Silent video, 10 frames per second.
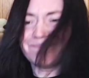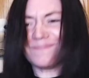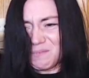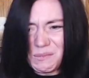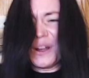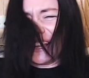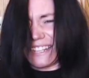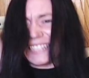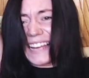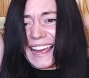My
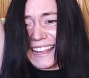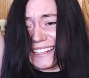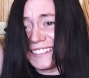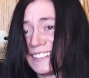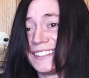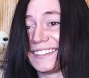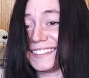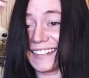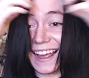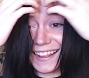god!
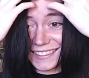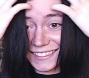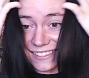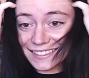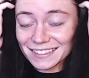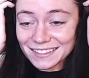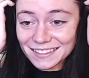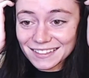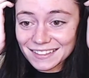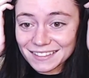Yes!
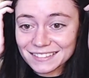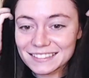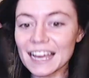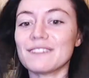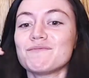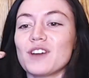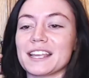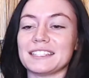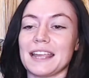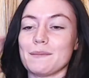God
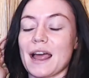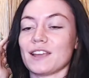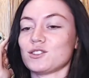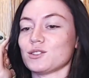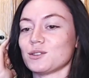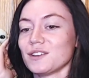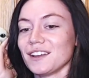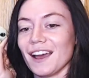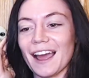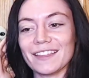fucking damn Haikyu!
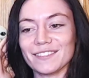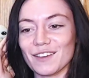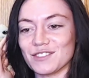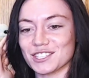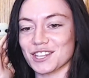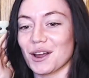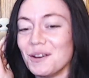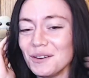I love this show!